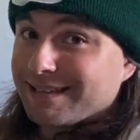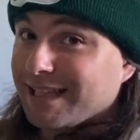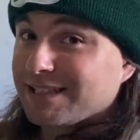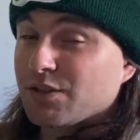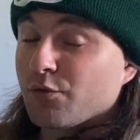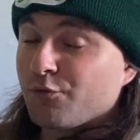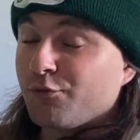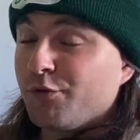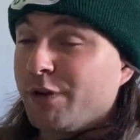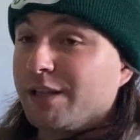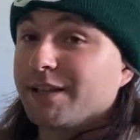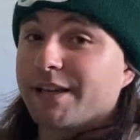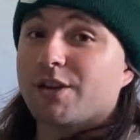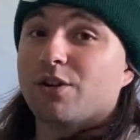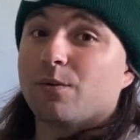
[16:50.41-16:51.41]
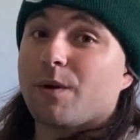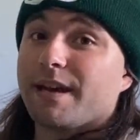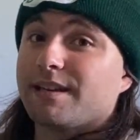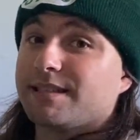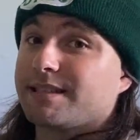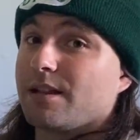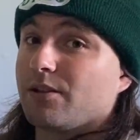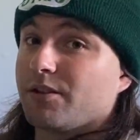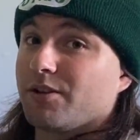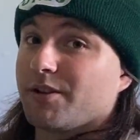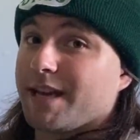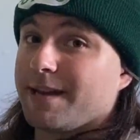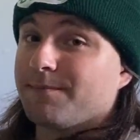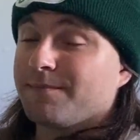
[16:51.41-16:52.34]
that's a really good way to sell your game.